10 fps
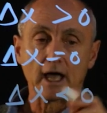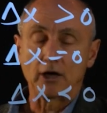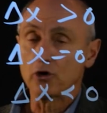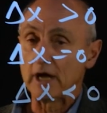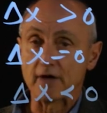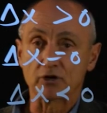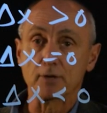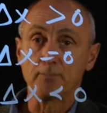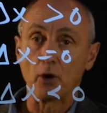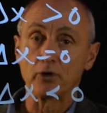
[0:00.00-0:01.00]
could have a
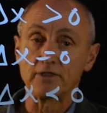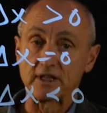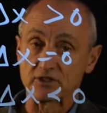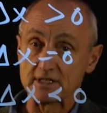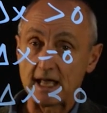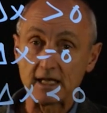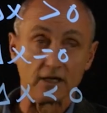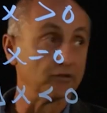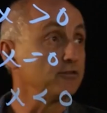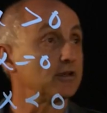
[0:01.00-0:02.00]
component that's
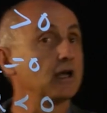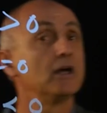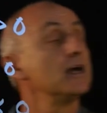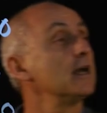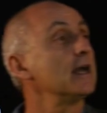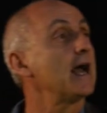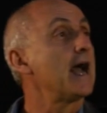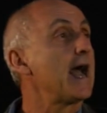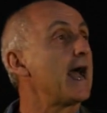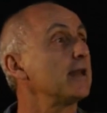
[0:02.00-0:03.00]
negative.
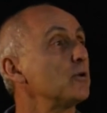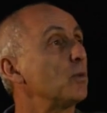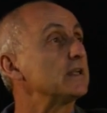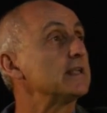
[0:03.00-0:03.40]
And what